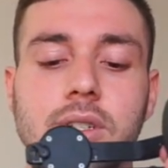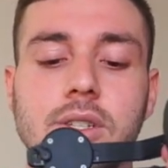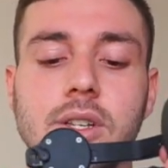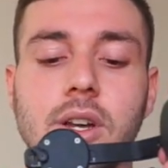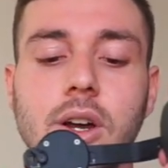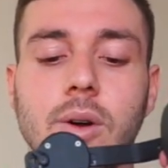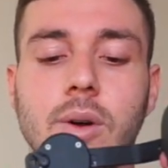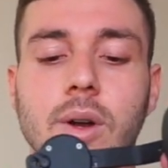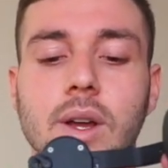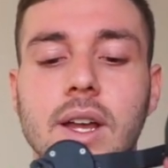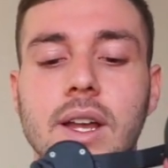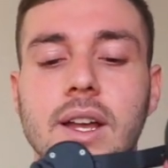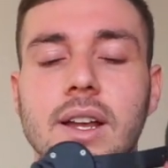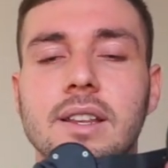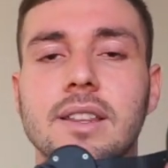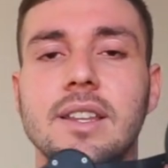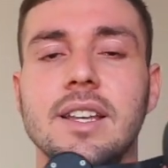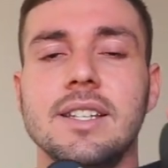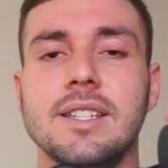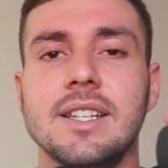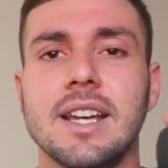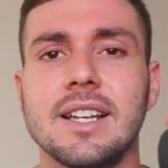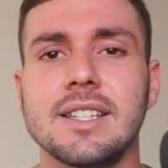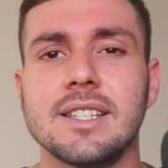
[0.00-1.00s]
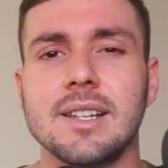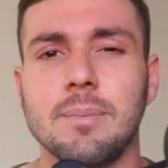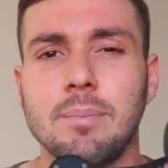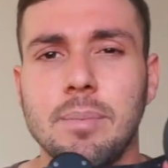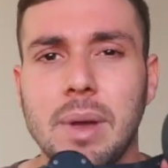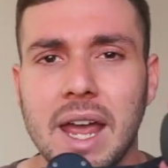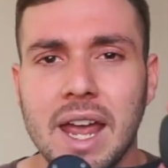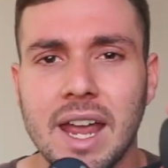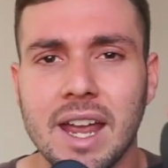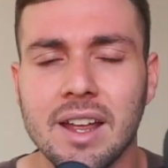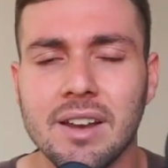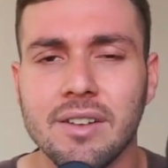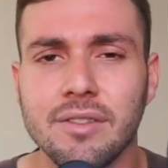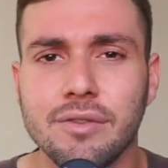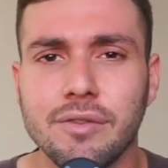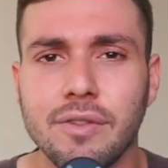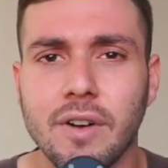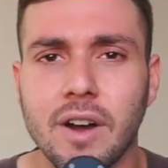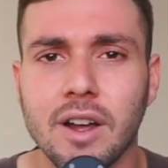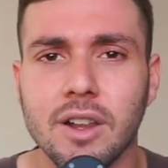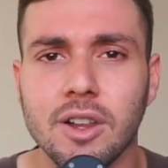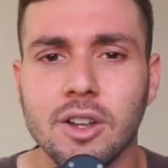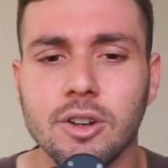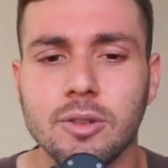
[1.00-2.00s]
So this has a pan
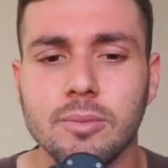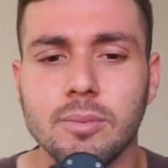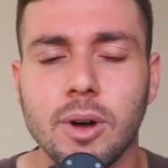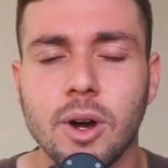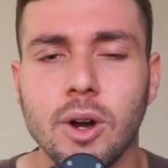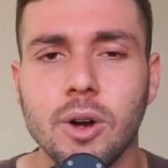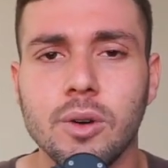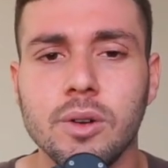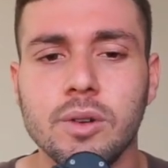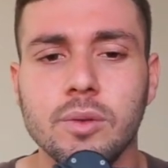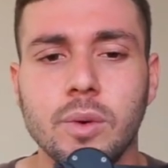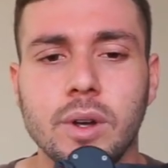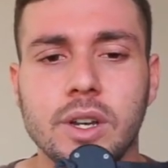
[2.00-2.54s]
follow mode,